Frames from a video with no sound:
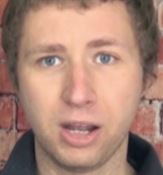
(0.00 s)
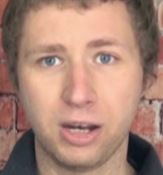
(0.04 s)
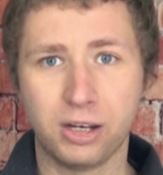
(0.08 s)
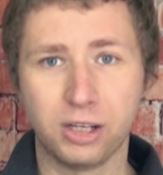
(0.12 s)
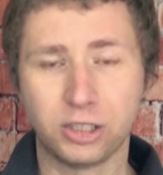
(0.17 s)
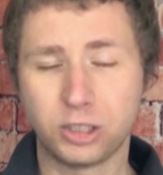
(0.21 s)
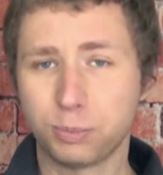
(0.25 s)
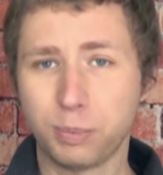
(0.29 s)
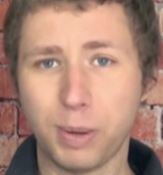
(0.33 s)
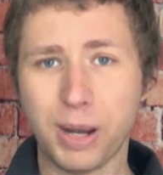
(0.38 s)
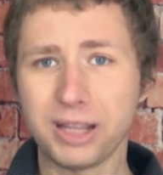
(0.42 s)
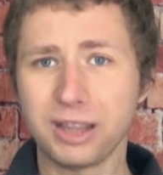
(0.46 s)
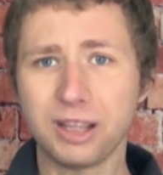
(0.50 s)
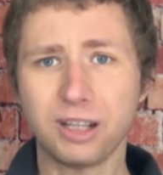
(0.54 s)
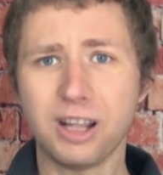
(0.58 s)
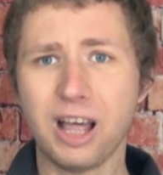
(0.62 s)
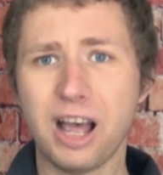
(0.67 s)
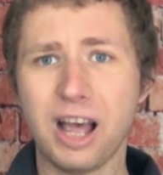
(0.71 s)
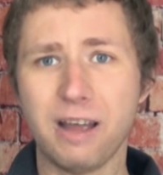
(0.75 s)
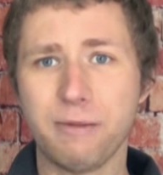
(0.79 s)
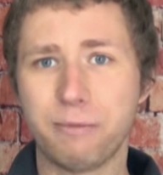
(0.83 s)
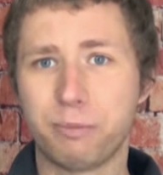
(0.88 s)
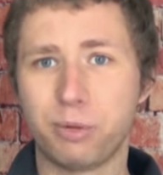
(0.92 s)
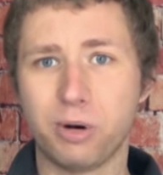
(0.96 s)
Despite the
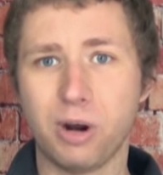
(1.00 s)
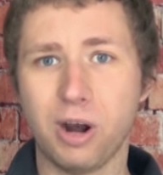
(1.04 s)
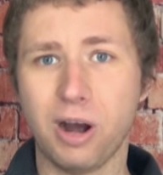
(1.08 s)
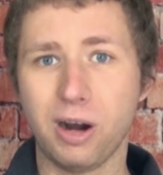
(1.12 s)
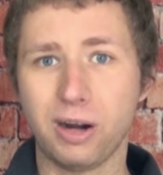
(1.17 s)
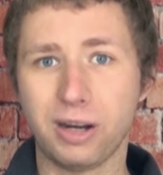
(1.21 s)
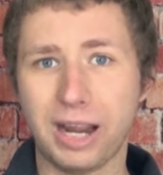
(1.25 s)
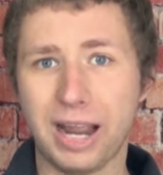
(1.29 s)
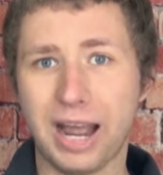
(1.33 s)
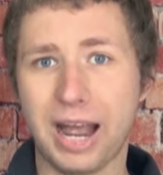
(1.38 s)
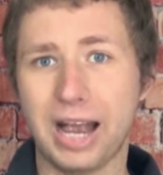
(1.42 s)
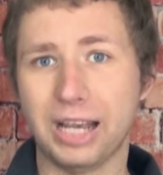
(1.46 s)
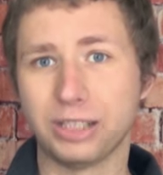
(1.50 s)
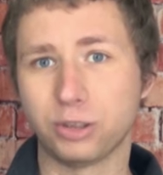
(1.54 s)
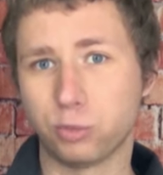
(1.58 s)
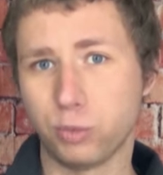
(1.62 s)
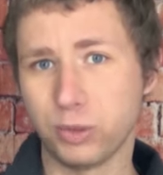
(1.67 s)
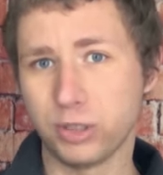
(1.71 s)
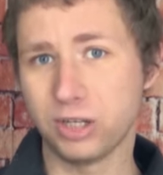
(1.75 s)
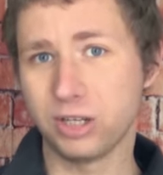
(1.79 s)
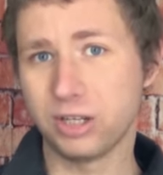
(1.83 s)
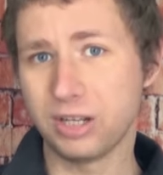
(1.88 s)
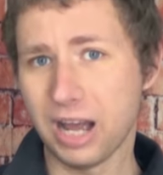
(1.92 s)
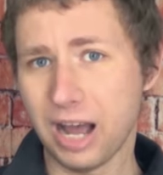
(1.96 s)
live broadcasts,
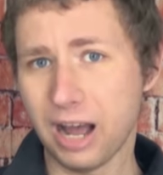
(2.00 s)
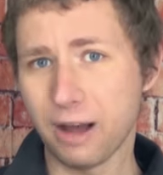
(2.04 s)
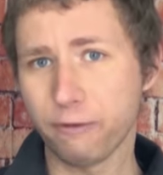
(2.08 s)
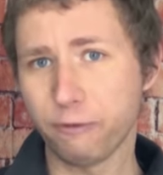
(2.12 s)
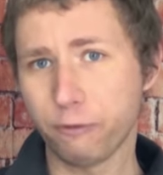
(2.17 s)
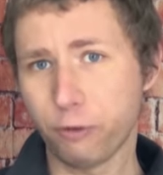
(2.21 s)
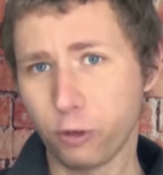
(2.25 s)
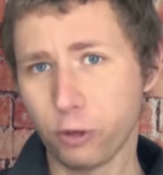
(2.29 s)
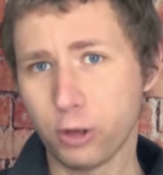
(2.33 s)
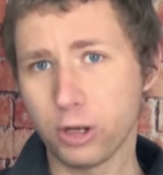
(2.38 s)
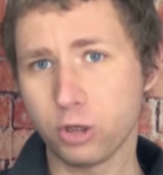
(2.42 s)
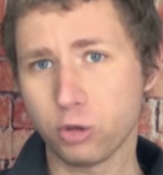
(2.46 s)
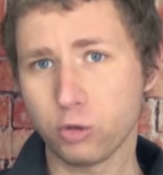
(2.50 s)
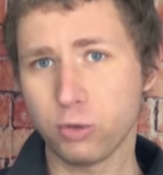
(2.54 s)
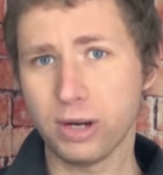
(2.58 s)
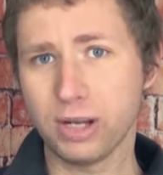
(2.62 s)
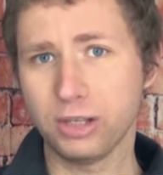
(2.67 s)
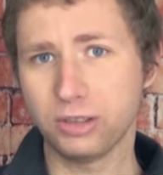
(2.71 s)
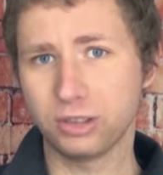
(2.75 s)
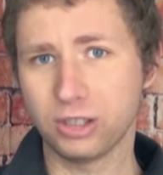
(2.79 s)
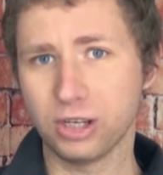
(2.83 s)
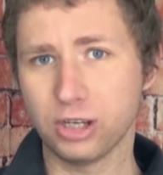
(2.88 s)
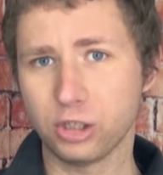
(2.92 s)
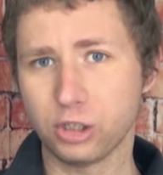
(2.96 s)
we did not fully
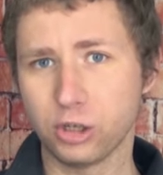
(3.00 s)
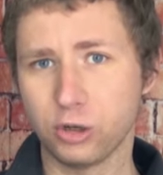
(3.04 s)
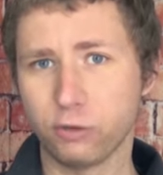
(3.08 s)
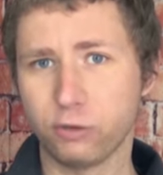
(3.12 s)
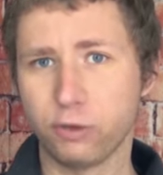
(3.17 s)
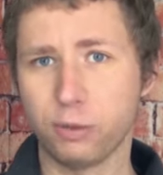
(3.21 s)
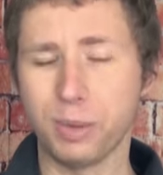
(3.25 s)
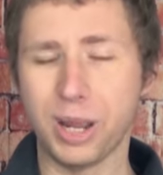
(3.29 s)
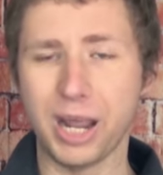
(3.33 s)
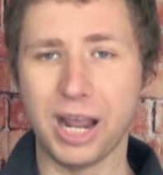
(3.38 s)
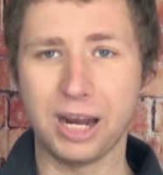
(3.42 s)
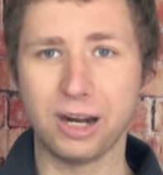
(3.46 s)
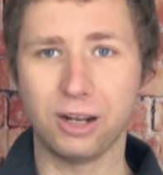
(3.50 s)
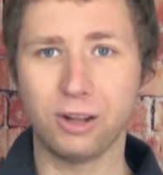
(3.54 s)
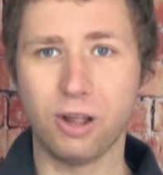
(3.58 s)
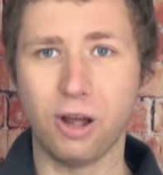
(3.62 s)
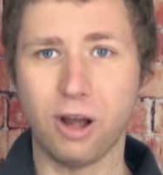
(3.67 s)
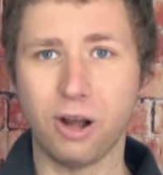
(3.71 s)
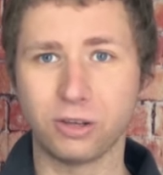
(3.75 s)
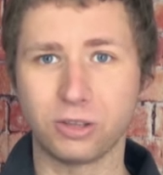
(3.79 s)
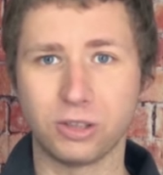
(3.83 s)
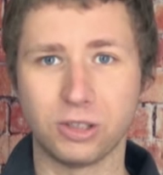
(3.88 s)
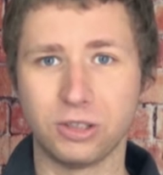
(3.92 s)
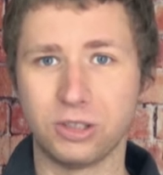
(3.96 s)
transition from
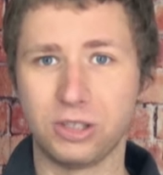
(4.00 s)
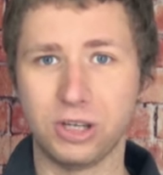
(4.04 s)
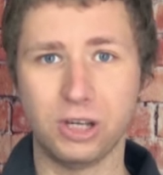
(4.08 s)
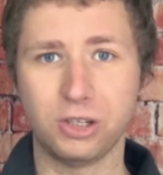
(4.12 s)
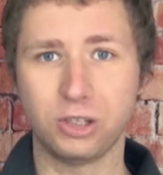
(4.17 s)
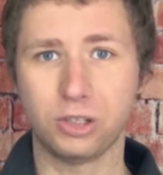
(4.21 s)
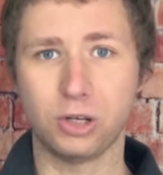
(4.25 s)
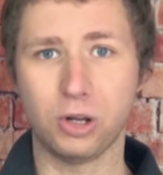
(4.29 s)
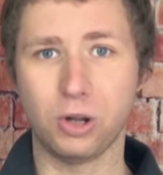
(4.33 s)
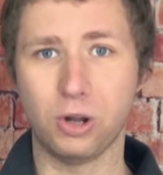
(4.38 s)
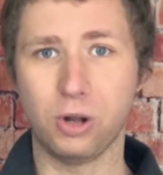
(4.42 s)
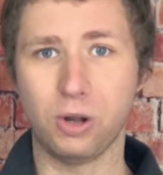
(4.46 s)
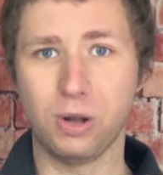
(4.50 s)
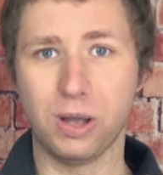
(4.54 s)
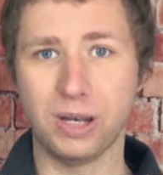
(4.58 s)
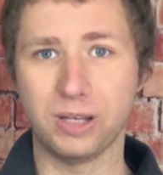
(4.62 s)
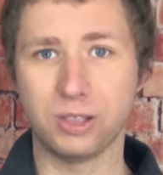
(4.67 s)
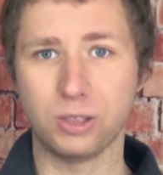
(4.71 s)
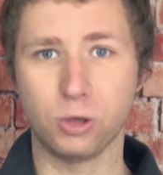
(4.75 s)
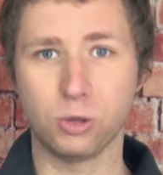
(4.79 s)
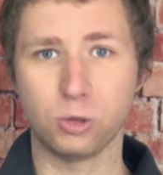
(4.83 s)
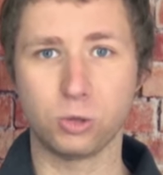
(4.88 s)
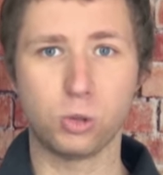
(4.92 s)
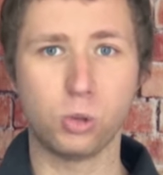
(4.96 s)
analog to digital
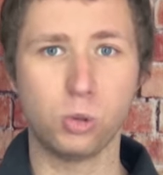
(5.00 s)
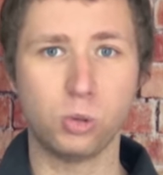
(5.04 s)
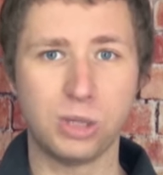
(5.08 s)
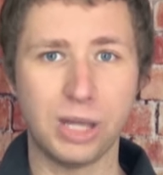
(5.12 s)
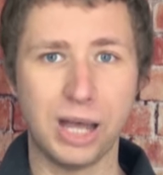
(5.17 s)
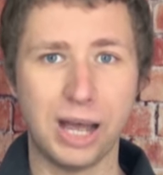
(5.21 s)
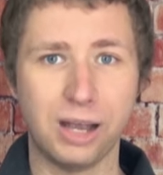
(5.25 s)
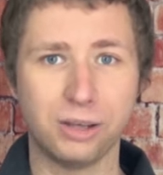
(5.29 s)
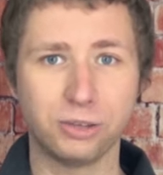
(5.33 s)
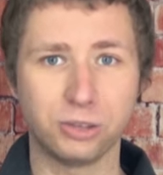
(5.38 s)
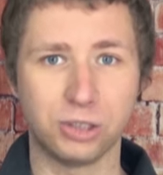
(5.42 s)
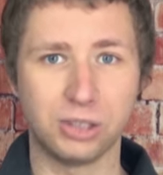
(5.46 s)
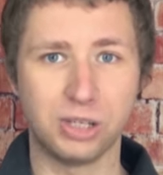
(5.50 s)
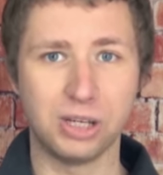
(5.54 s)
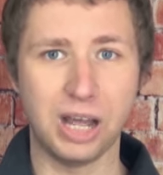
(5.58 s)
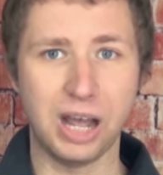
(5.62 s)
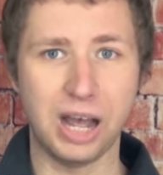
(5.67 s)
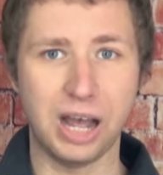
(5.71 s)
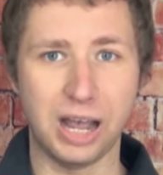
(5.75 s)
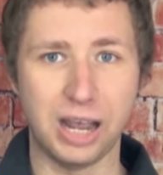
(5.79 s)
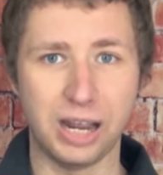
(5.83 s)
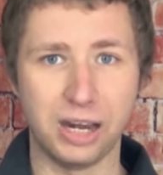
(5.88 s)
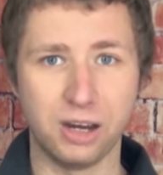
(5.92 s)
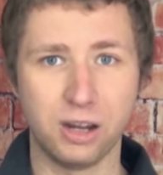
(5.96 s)
until two thousand
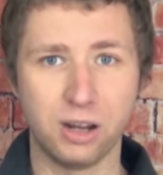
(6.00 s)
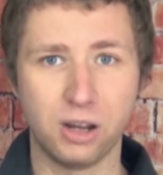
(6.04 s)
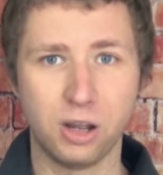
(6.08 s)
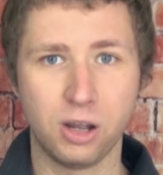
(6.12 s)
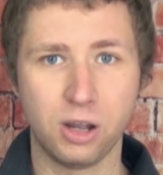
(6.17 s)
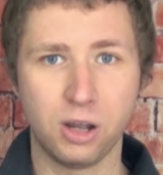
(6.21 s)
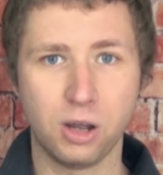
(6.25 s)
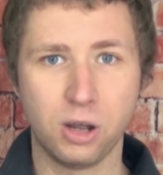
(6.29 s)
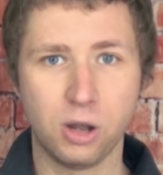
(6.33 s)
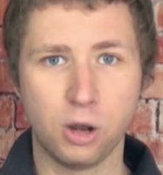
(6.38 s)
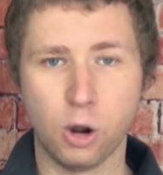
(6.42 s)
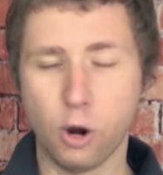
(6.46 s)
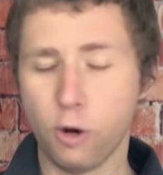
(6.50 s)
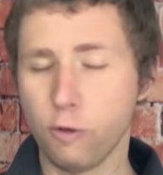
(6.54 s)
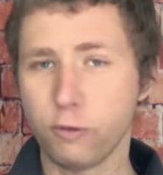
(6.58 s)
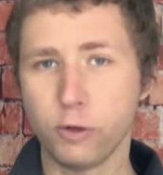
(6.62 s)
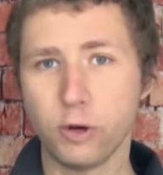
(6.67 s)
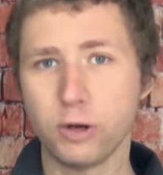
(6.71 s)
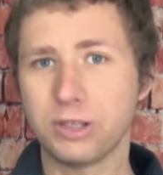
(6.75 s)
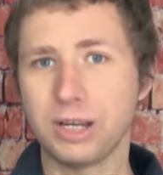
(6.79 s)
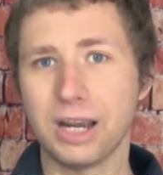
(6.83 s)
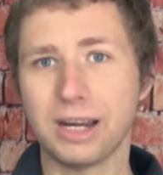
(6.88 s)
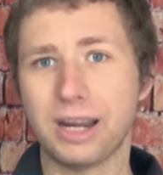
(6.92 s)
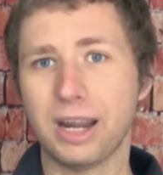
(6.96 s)
nine,
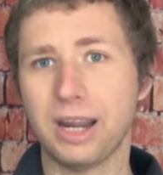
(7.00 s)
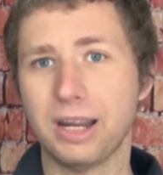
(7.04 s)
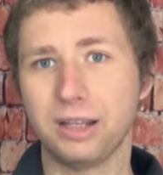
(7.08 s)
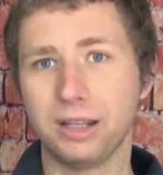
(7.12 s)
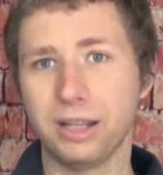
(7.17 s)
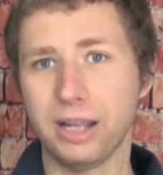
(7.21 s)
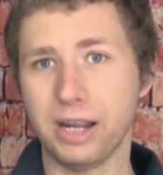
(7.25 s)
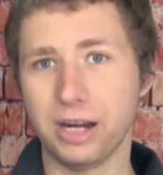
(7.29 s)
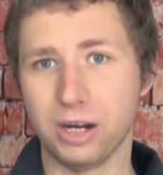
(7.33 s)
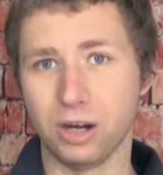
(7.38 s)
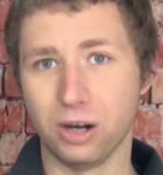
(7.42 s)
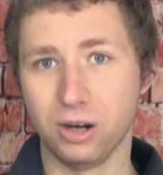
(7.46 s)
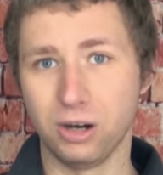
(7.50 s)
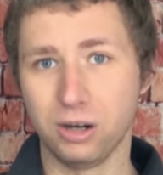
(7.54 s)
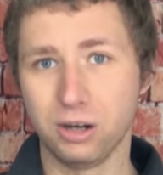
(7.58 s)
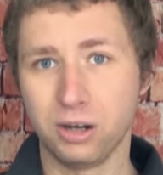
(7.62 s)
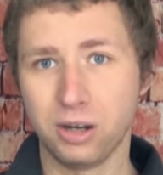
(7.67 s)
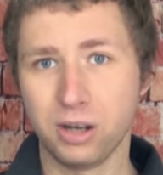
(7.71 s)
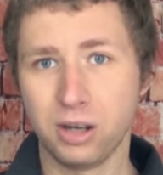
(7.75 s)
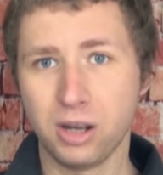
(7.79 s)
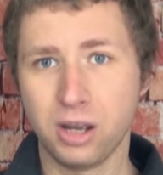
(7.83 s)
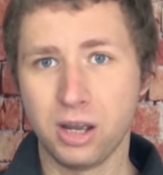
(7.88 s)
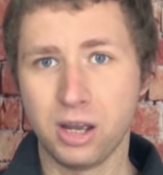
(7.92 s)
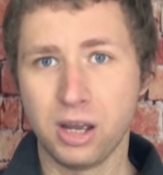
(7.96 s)
over a decade later.
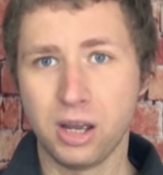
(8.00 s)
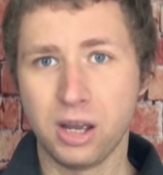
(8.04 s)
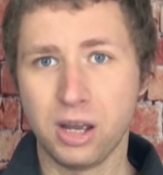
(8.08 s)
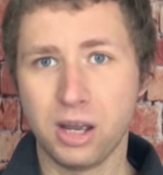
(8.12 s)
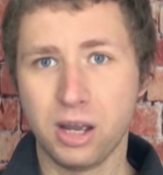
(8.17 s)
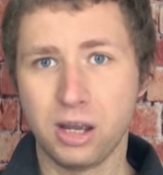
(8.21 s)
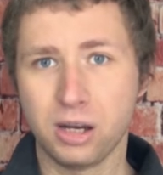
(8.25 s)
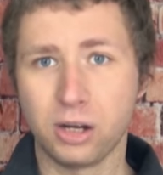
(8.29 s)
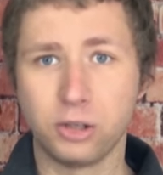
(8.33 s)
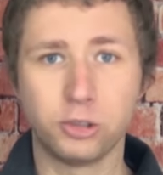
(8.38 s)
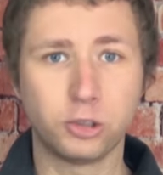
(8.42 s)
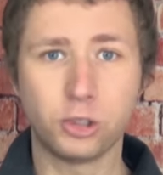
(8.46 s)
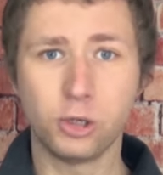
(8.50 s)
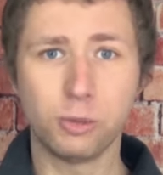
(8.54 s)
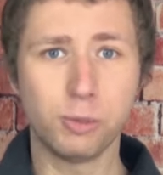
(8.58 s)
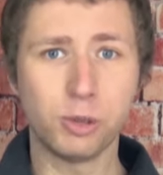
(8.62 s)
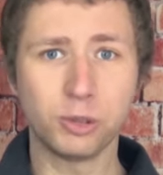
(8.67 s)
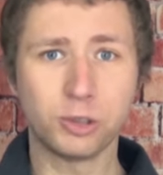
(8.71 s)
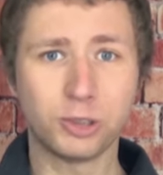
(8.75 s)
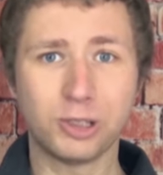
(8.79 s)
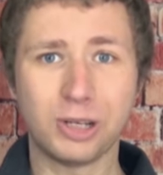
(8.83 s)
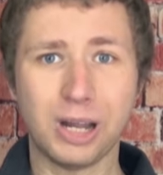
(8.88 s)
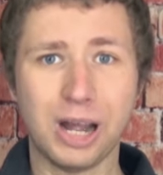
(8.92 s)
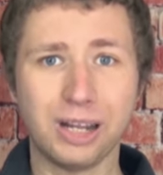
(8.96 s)

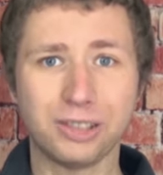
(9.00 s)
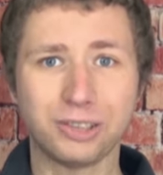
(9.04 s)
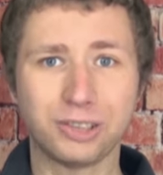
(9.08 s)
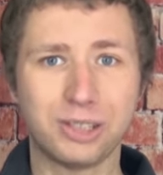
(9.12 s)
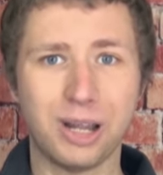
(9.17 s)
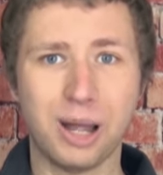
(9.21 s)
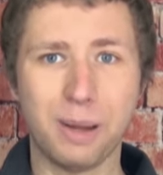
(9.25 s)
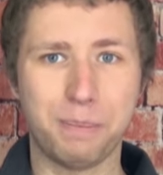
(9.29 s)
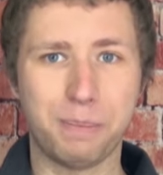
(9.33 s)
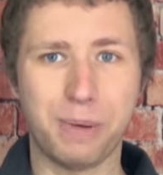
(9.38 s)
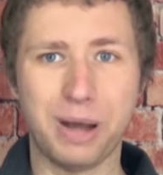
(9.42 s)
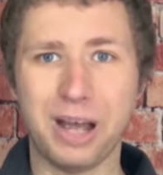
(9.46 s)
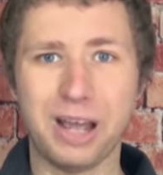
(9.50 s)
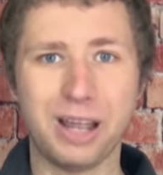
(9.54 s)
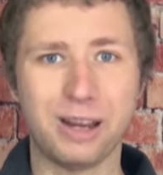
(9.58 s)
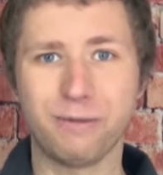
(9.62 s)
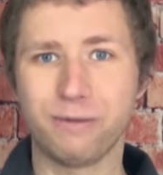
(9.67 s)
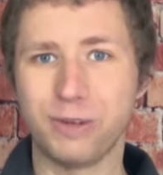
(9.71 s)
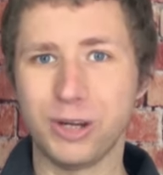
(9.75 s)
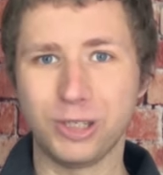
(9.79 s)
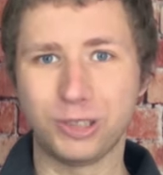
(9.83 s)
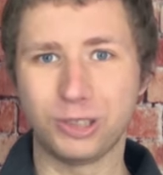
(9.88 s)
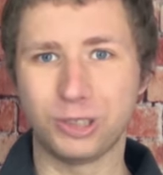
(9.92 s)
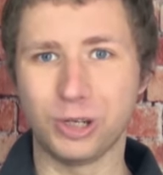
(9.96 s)
Consumers did not stop
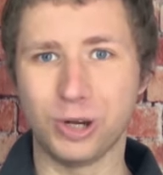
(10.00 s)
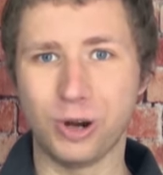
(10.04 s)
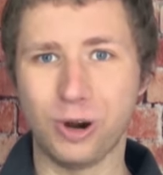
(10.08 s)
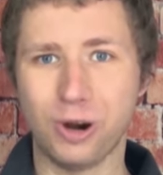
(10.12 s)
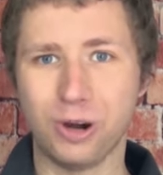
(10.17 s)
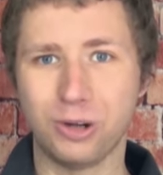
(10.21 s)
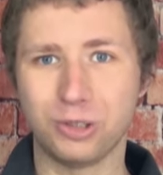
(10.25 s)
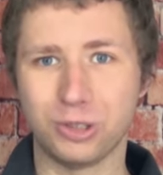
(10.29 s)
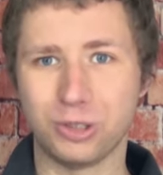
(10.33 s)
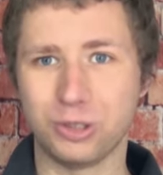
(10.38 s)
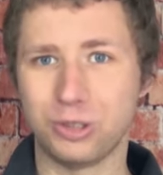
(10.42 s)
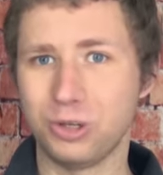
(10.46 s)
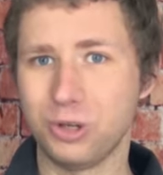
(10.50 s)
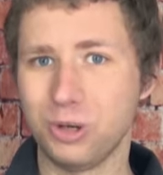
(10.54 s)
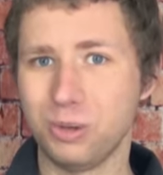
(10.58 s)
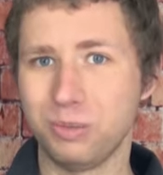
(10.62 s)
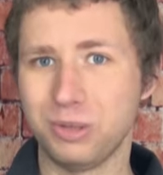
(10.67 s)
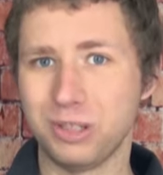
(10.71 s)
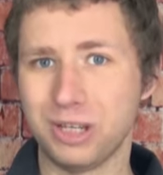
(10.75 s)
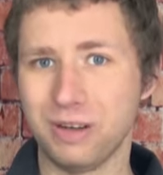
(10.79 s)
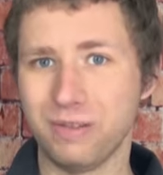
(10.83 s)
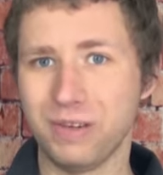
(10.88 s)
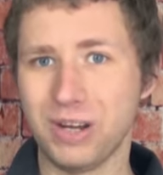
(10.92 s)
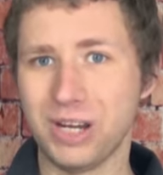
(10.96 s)
buying V C Rs and tube T